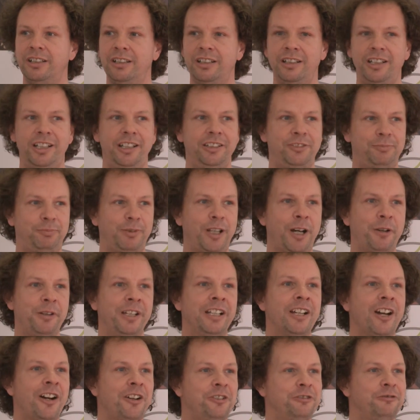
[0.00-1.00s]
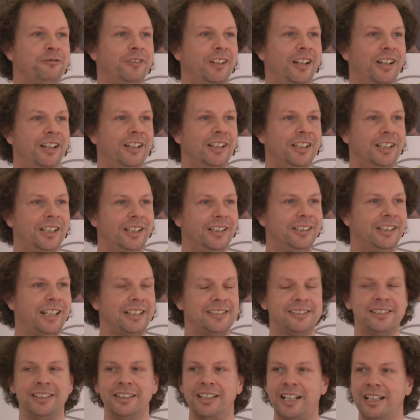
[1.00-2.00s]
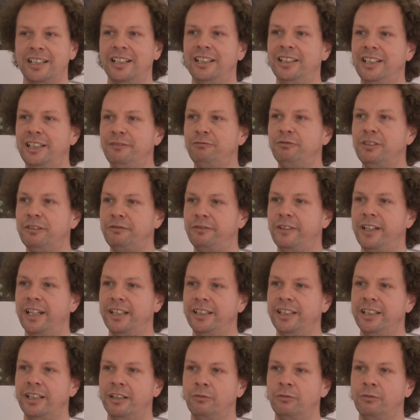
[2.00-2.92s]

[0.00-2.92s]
it's blowing over? That's to kind of live with it,